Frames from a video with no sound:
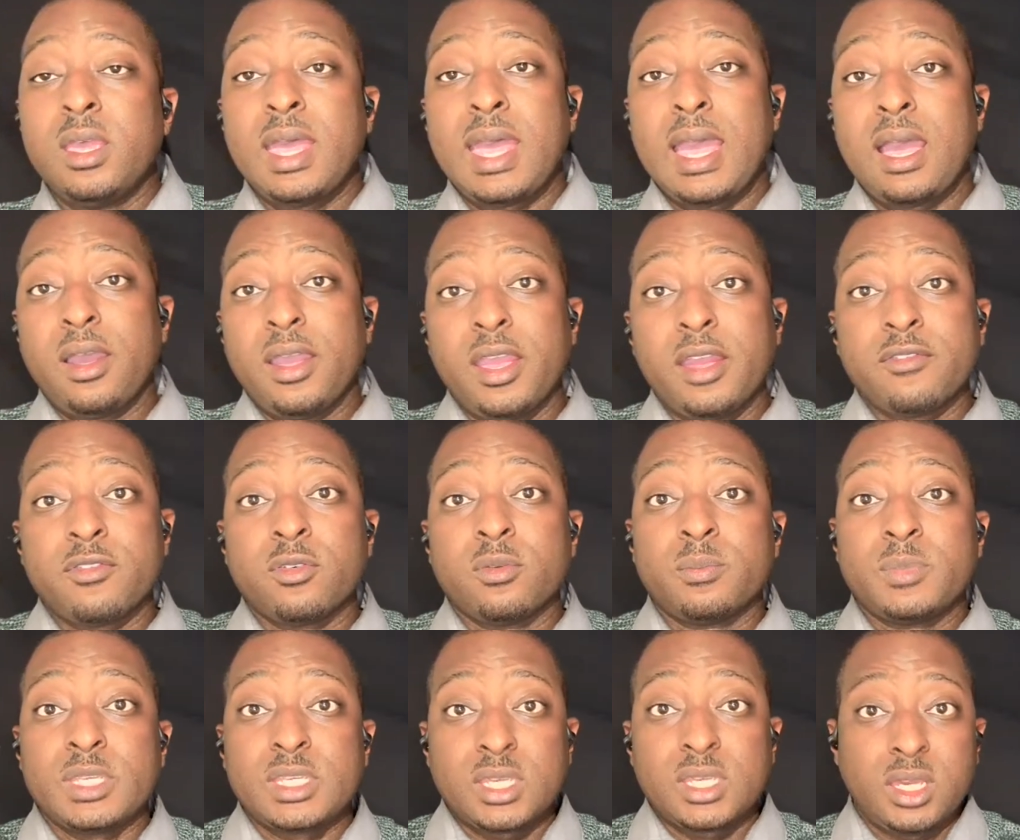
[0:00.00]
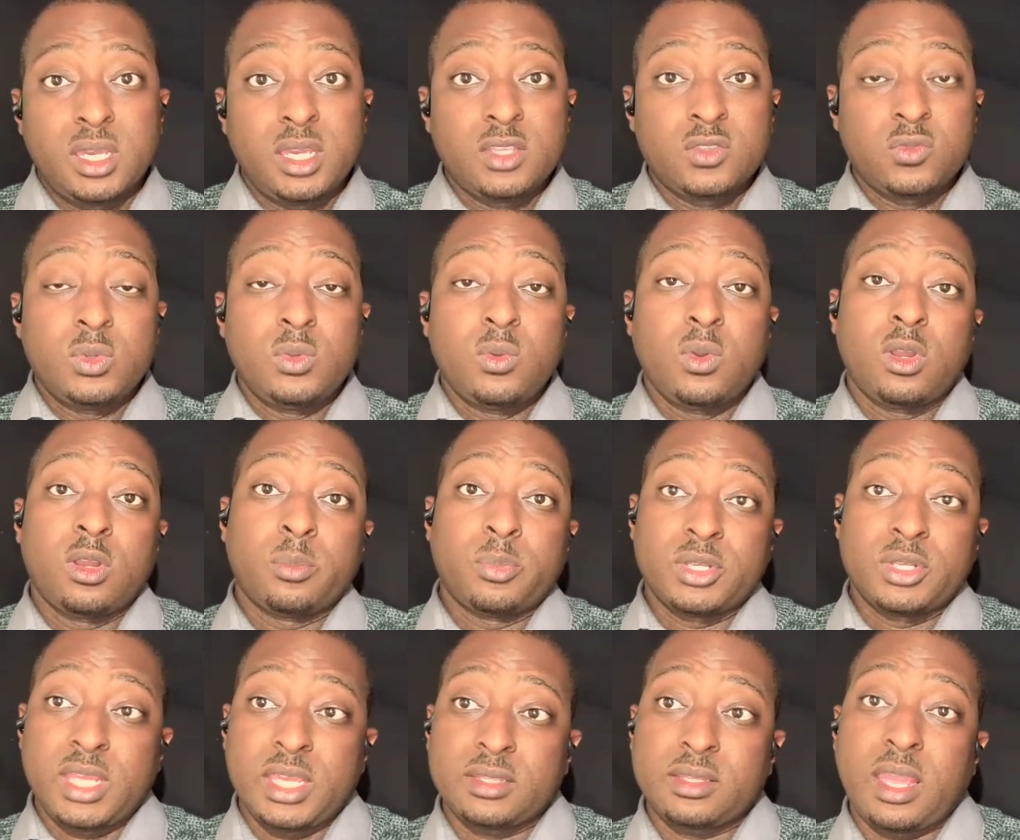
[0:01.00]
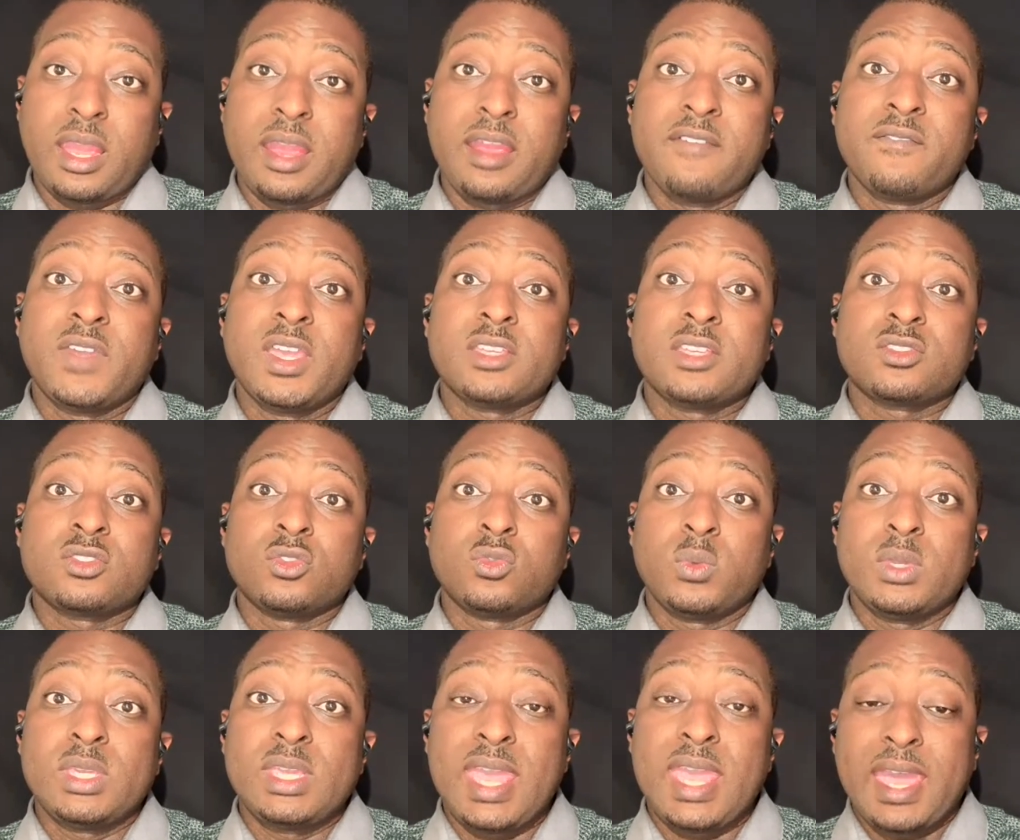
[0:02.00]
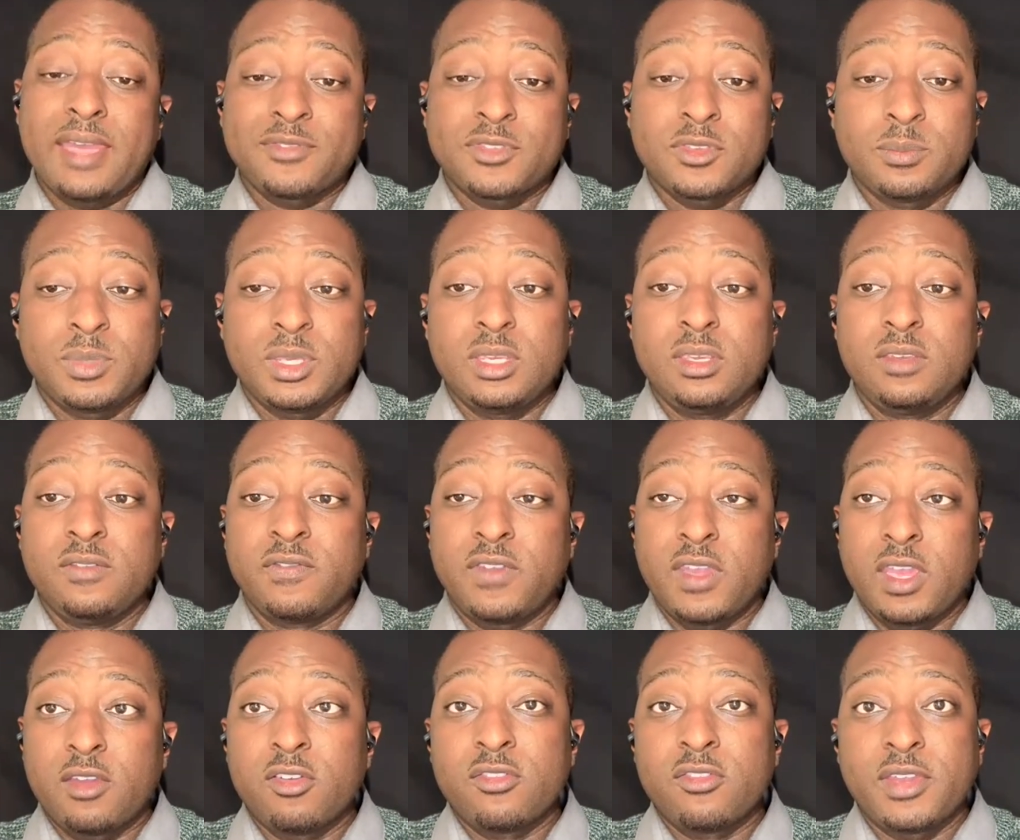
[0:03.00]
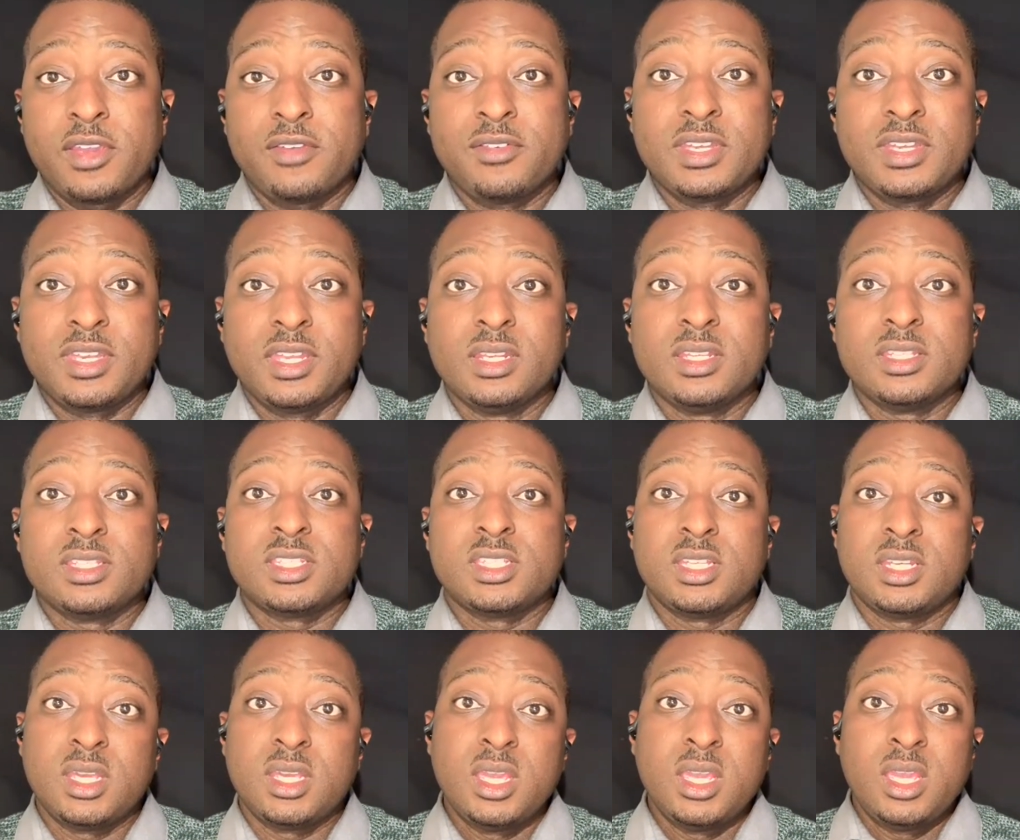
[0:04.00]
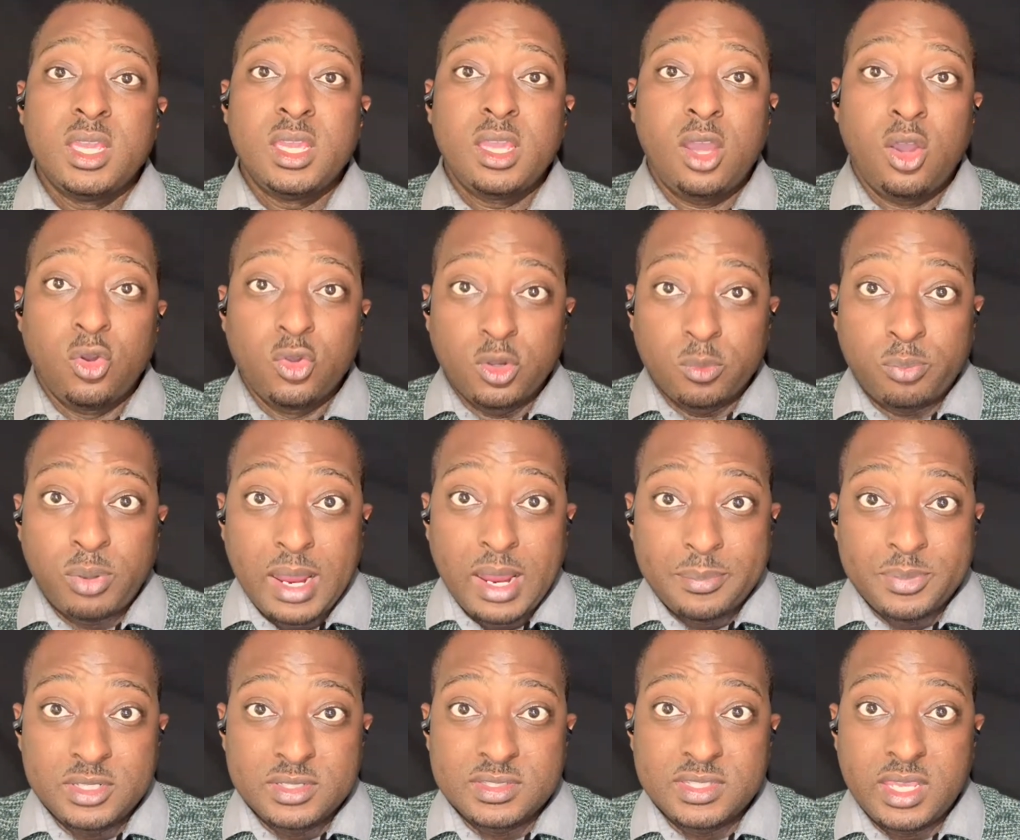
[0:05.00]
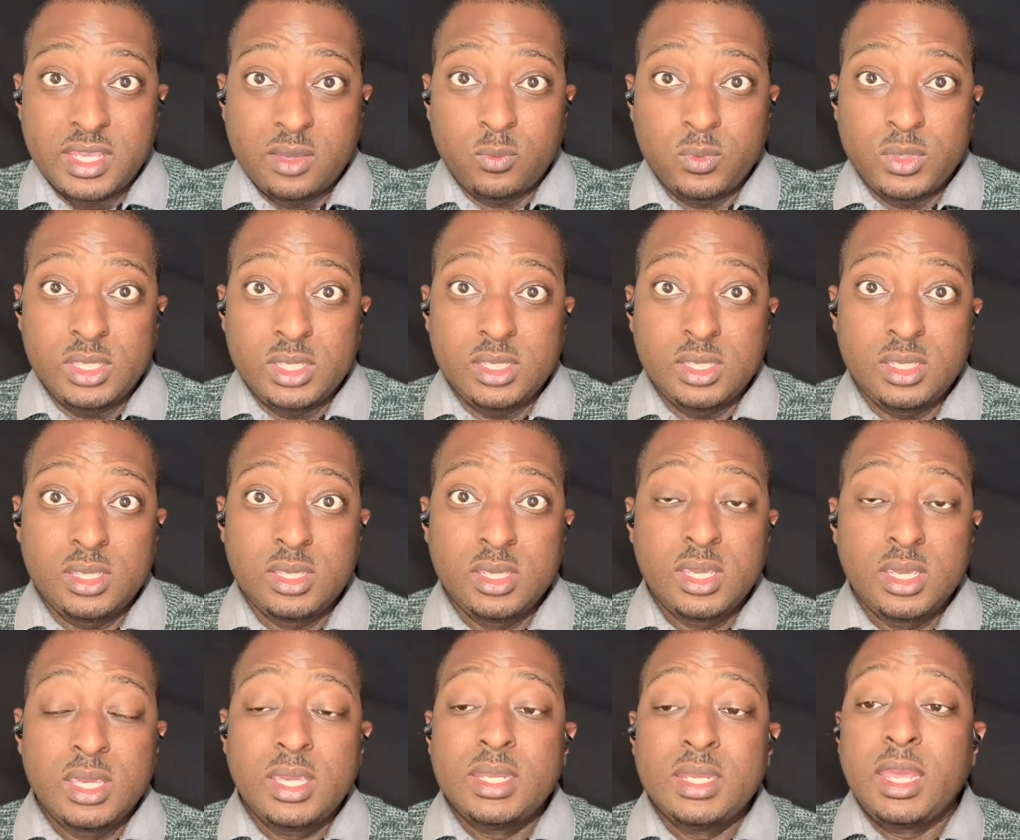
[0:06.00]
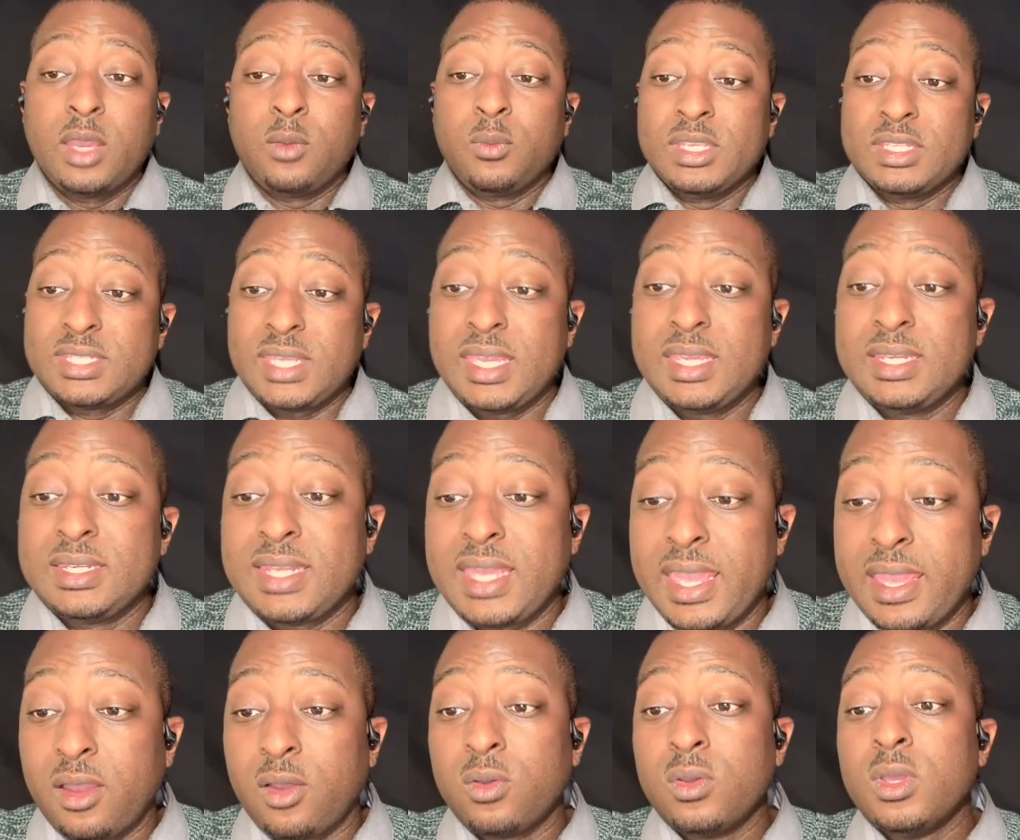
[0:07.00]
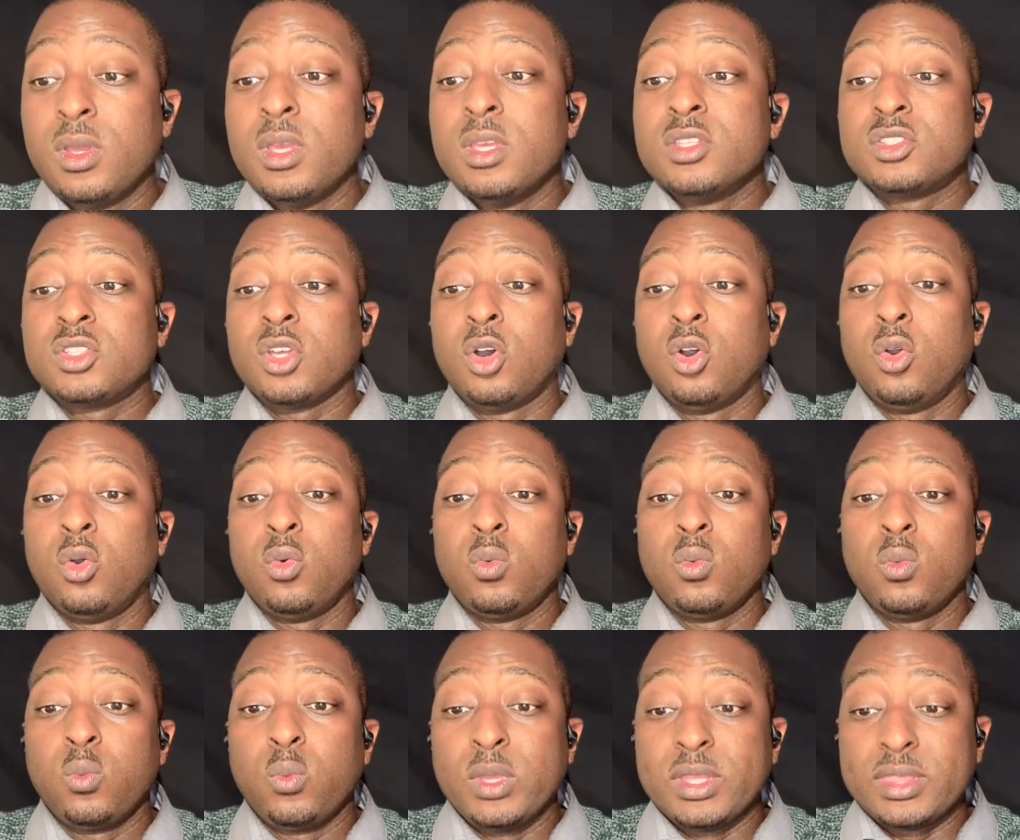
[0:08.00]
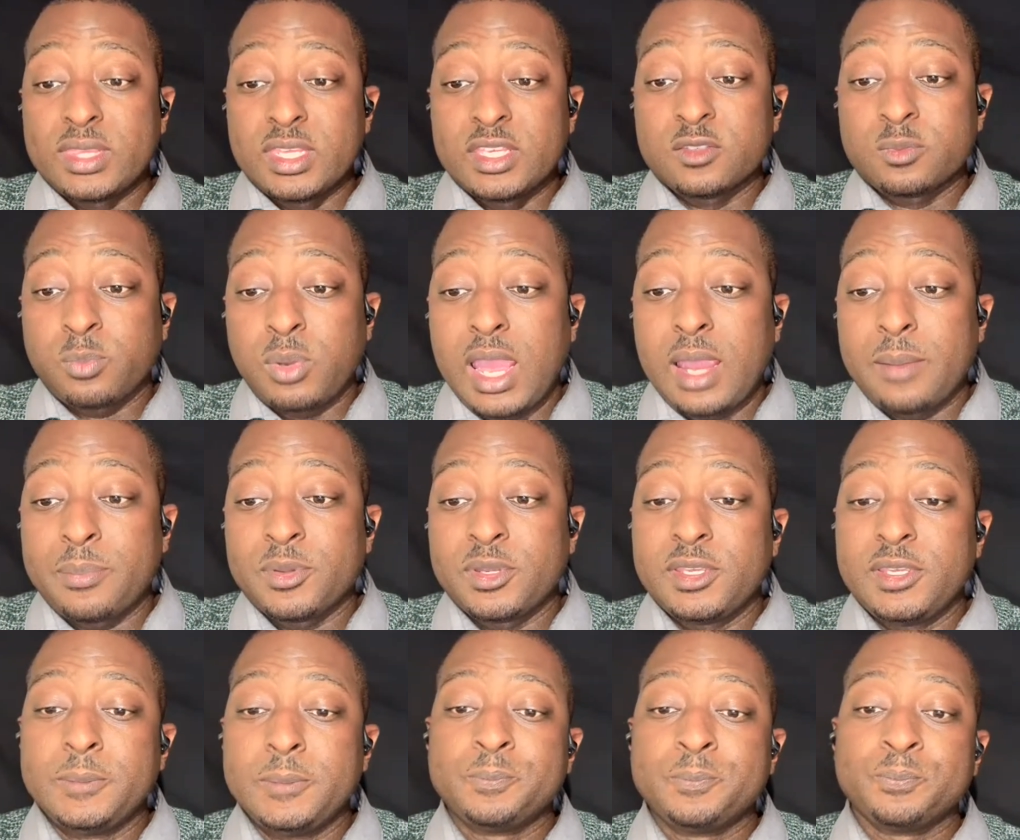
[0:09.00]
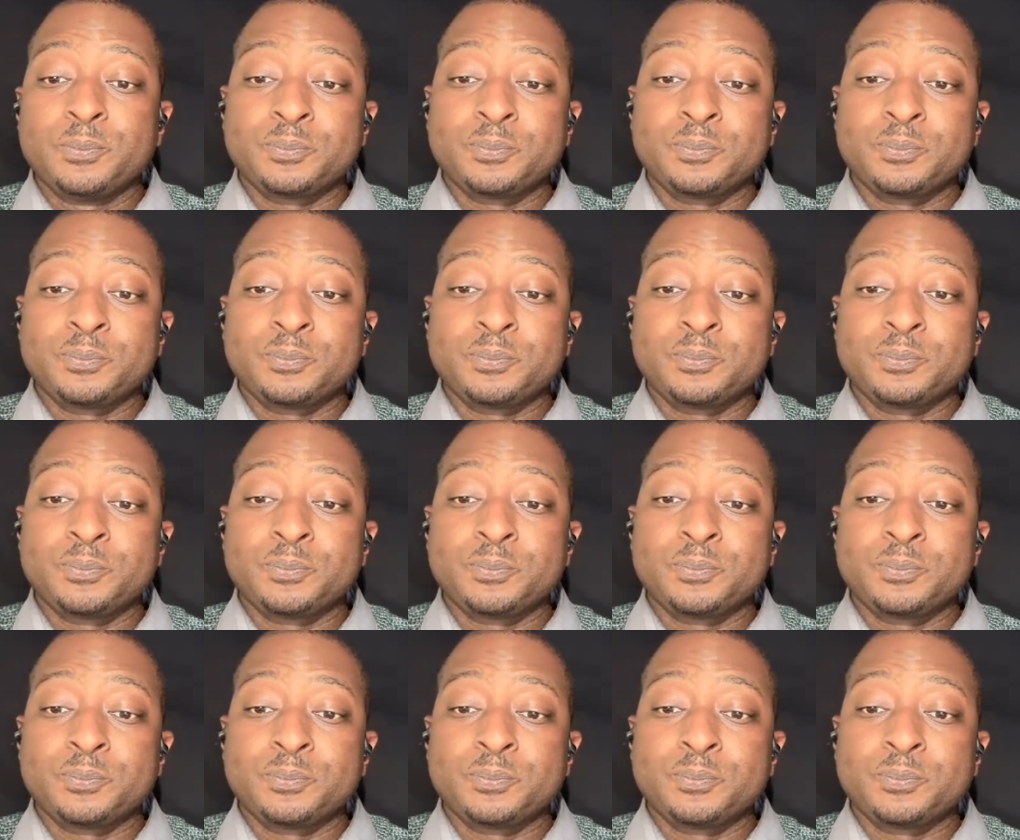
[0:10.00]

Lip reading: However, because we want to protect our investors, we have to be very, very diligent on the properties that we take down. So with this property,